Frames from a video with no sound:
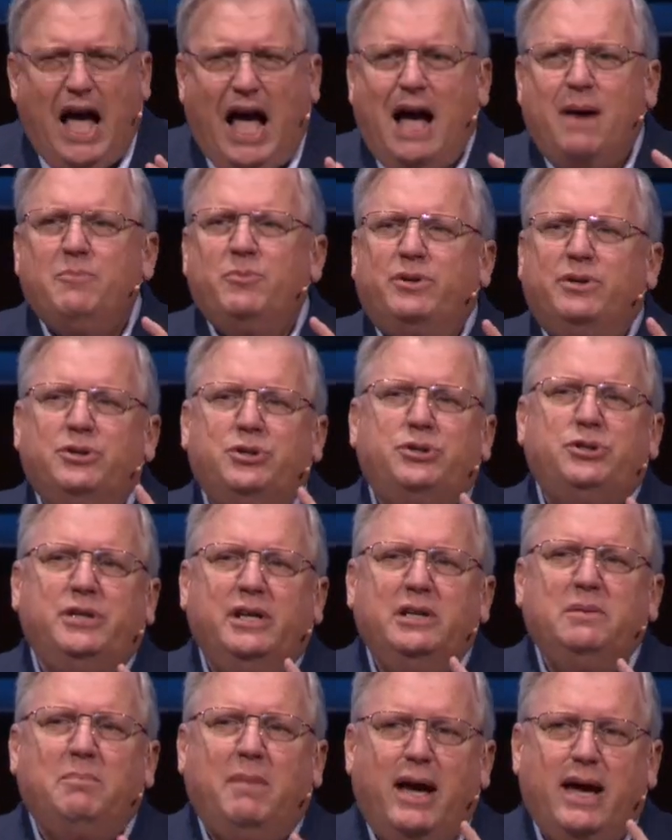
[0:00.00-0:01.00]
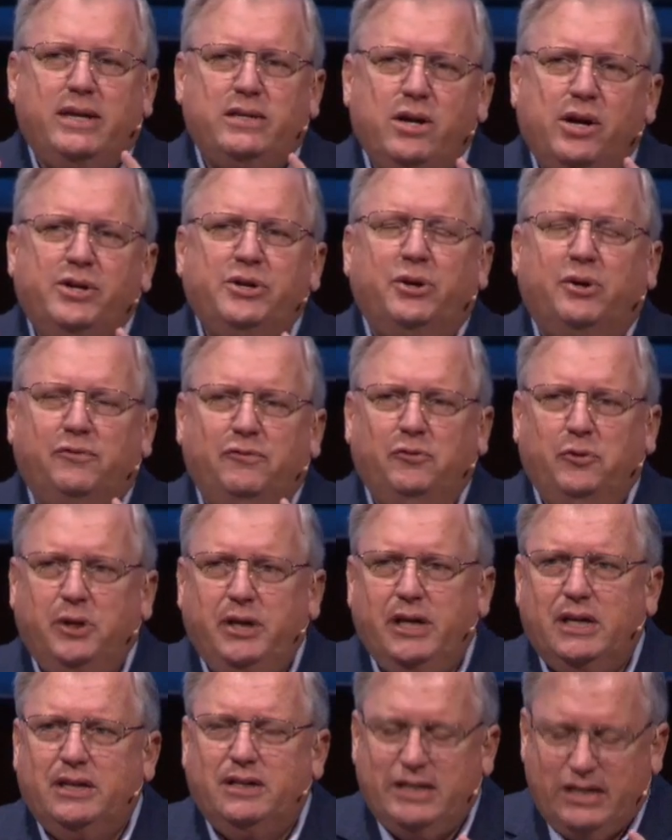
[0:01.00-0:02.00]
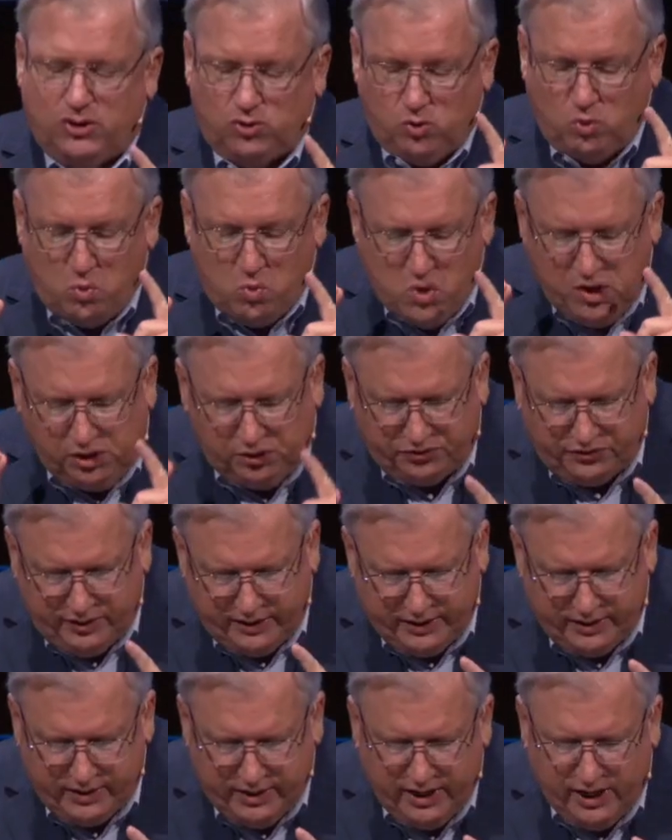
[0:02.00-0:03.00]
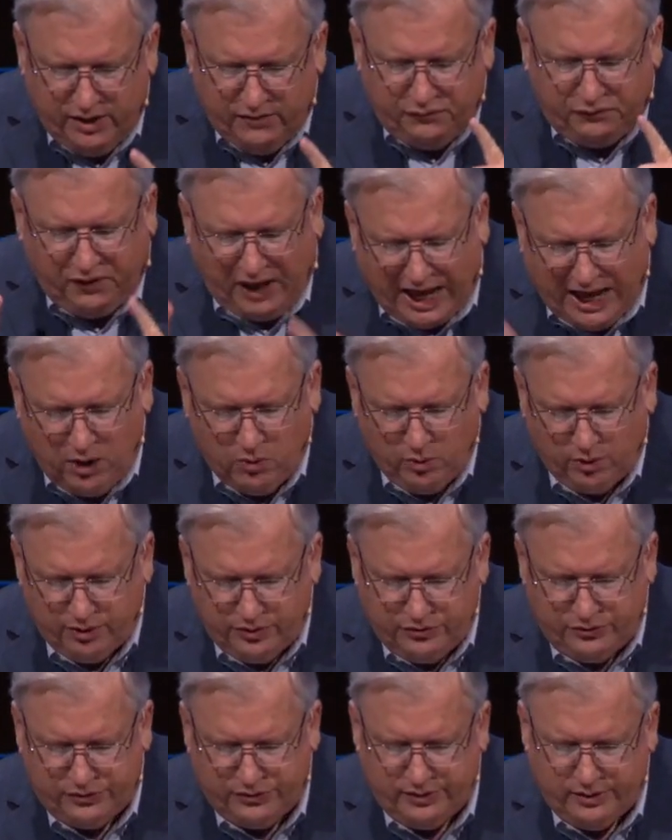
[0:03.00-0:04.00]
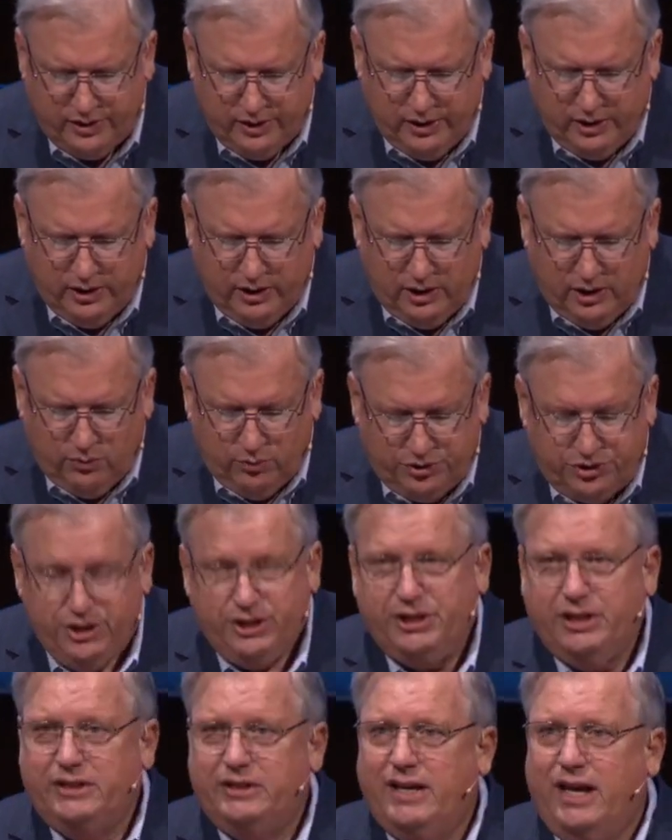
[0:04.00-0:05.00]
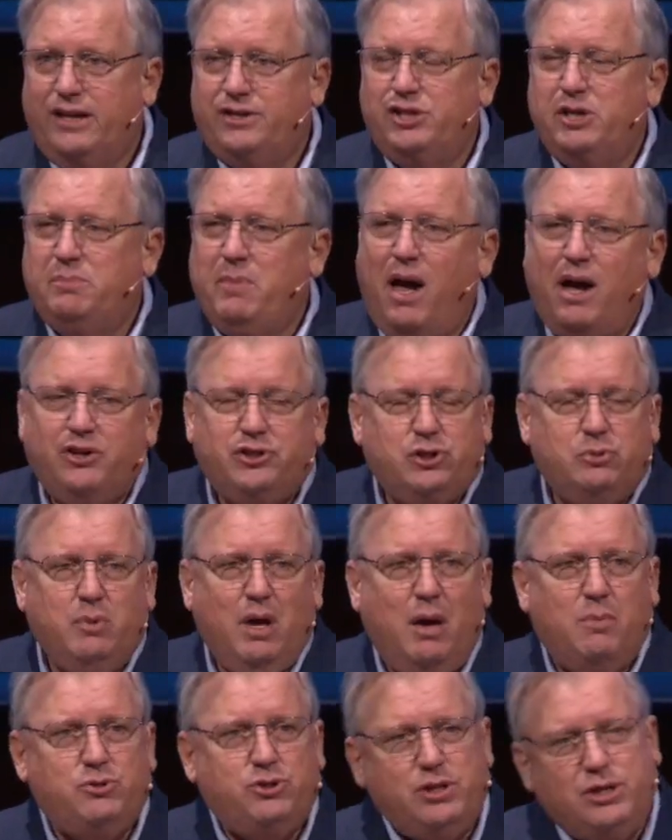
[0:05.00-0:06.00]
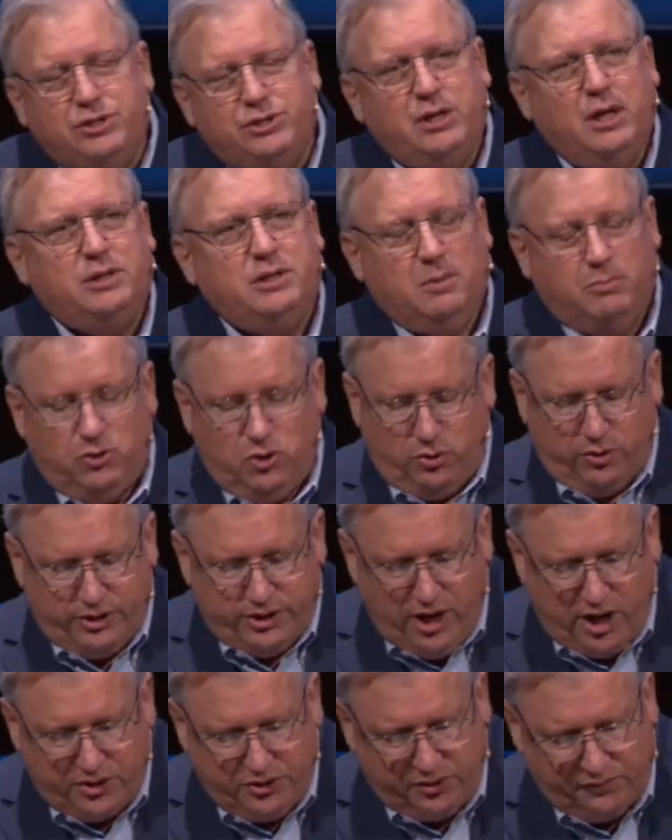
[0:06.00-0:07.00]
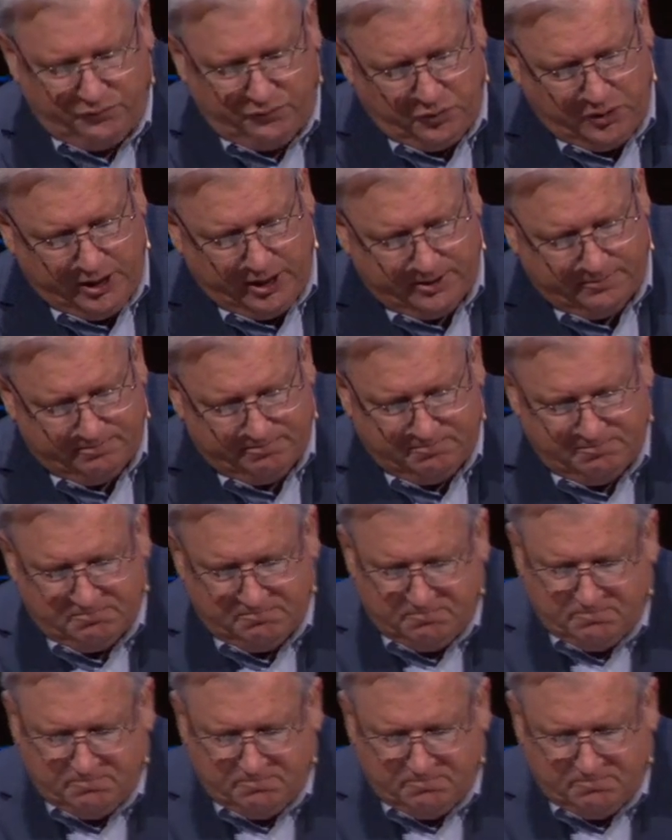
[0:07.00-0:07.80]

I'm going to send my younger friend these wilted flowers. Well, she did that. She boxed them up. She sent them to her younger friend.